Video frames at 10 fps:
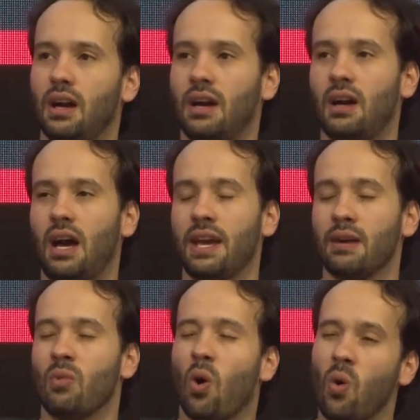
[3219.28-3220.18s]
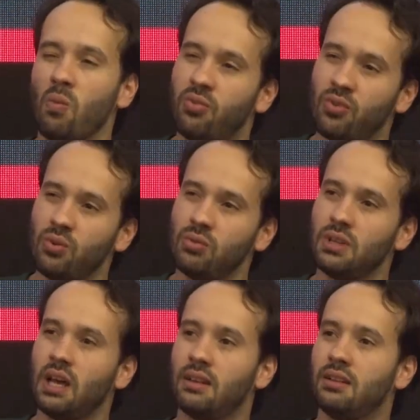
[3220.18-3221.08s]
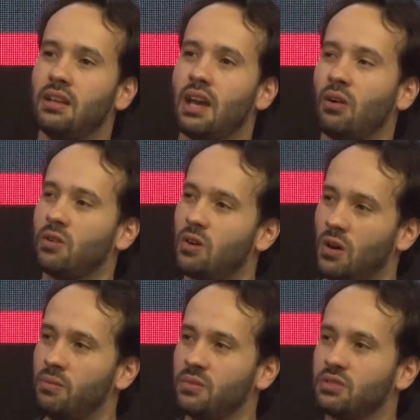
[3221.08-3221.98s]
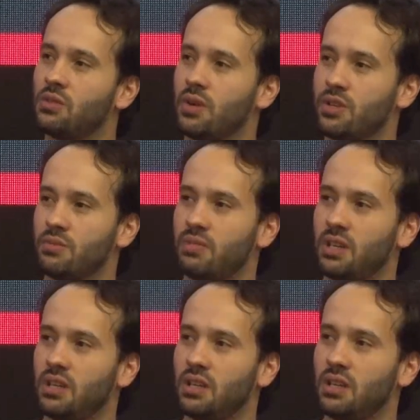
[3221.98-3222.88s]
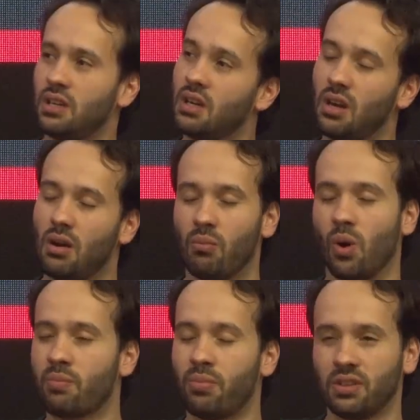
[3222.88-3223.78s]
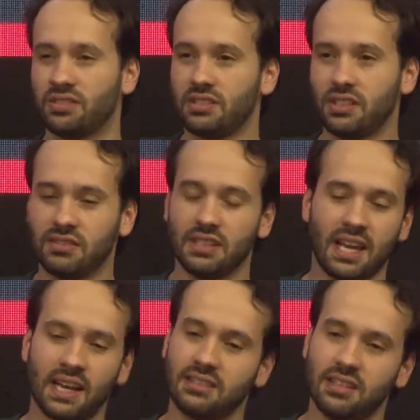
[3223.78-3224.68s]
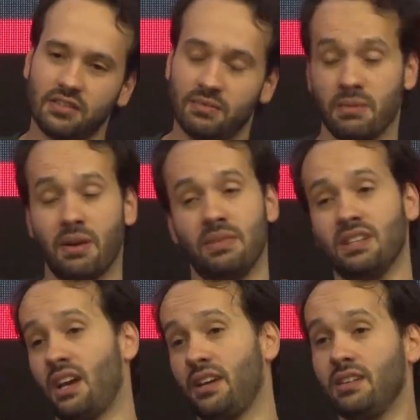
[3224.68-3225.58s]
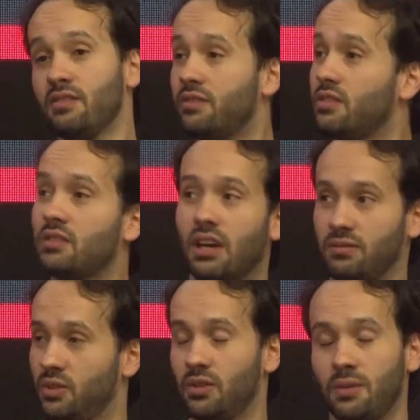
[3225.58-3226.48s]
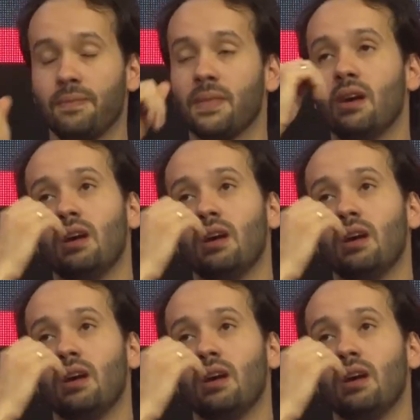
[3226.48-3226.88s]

I am hopeful that the outcome is going to be more positive than negative. Maybe I'm being naive, you know.